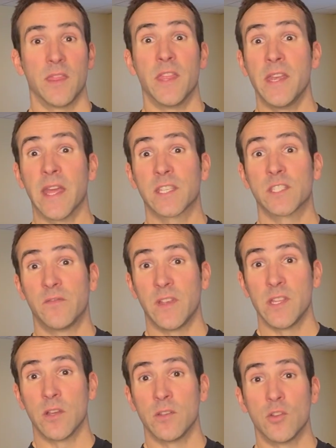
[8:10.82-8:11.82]
The next
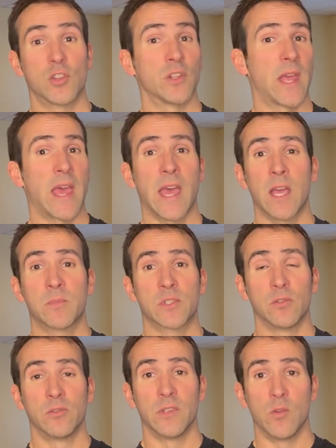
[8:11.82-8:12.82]
video you should
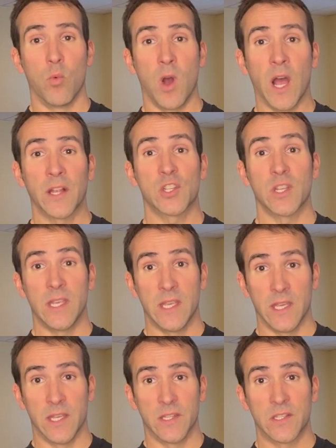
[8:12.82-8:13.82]
absolutely watch
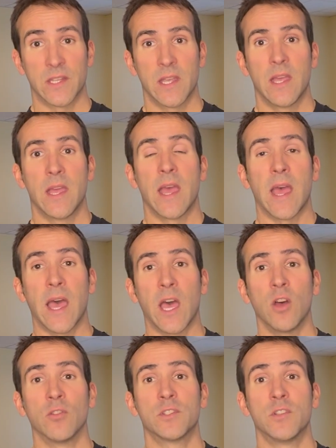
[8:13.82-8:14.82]
is
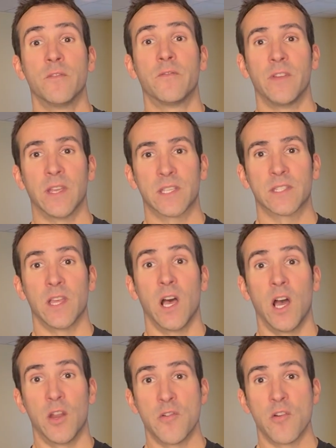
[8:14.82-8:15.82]
how to fix the
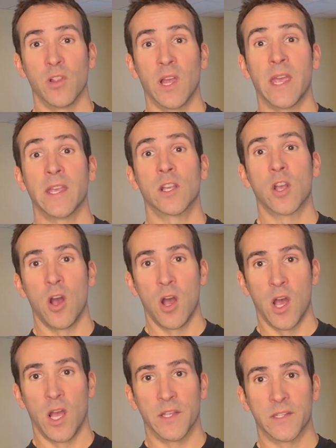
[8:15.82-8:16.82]
underlying
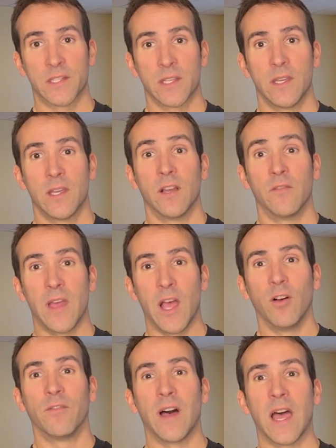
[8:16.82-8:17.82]
cause of
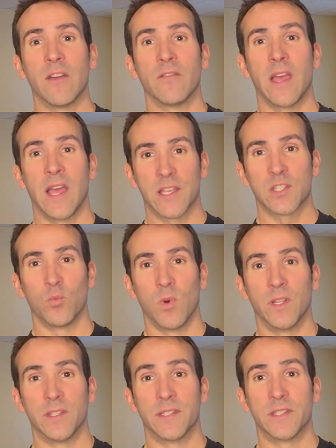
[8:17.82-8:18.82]

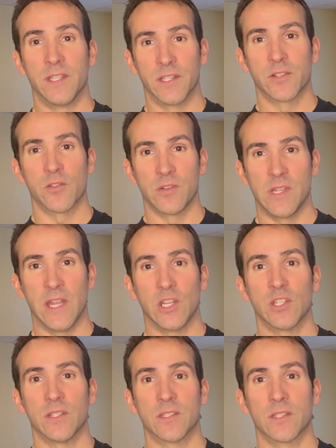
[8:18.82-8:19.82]
L5-S1 disc
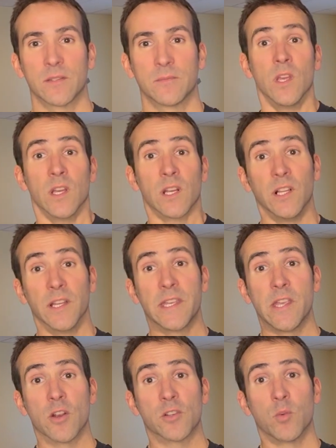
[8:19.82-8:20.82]
herniations. Click
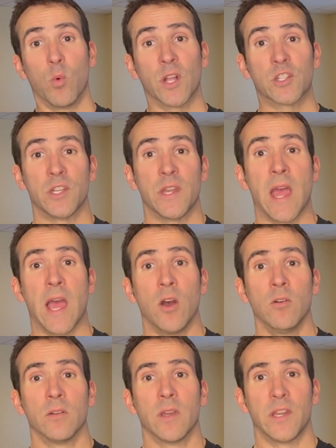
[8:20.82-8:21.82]
here to watch it
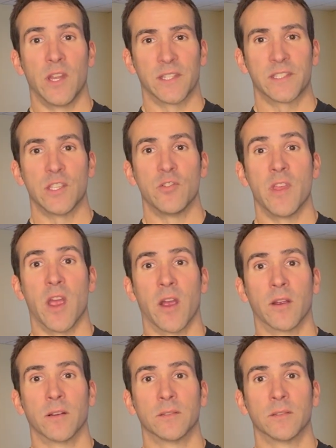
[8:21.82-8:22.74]
now, and I'll see you there.